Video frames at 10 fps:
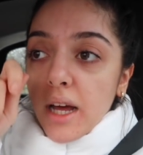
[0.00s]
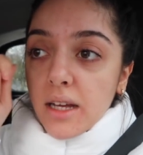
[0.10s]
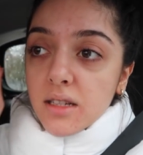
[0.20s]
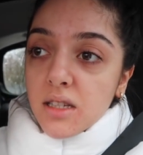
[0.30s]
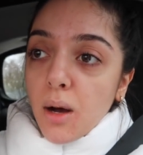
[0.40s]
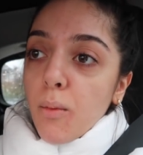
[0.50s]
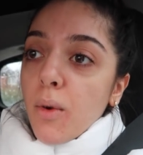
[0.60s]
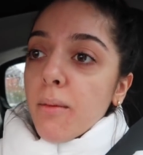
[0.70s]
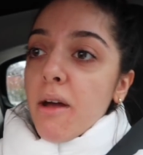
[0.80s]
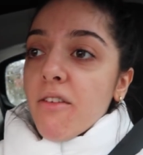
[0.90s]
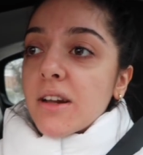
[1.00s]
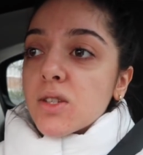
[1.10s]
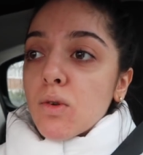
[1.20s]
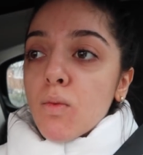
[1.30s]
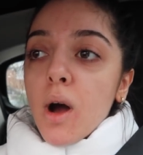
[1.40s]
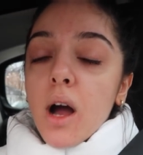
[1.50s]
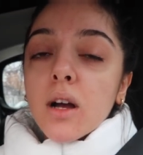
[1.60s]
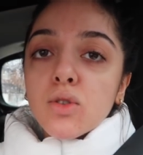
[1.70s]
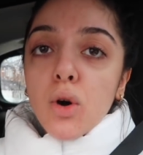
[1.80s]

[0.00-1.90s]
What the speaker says: one of my friends from work